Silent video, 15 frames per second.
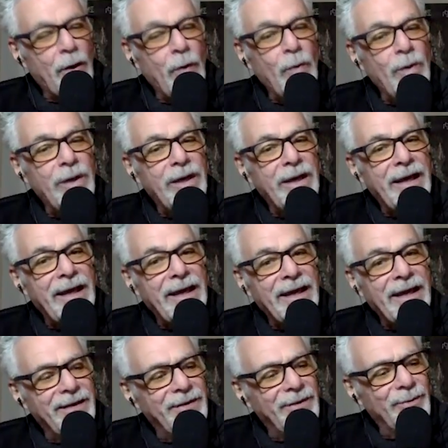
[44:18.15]

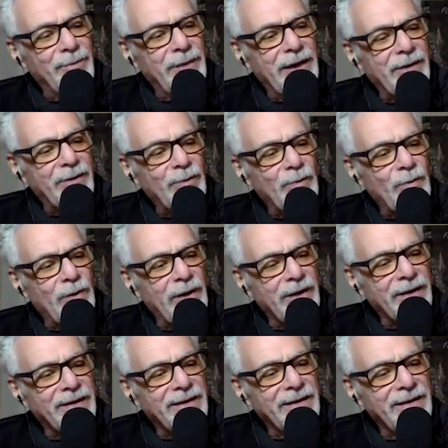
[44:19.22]
okay no matter
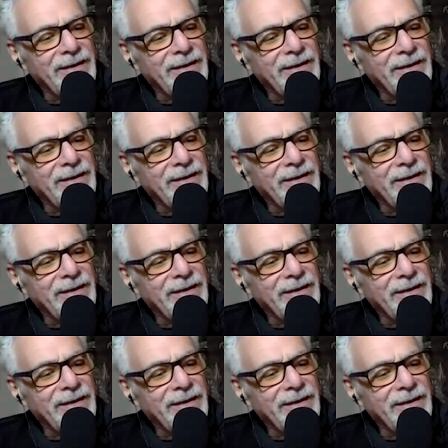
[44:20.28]
what.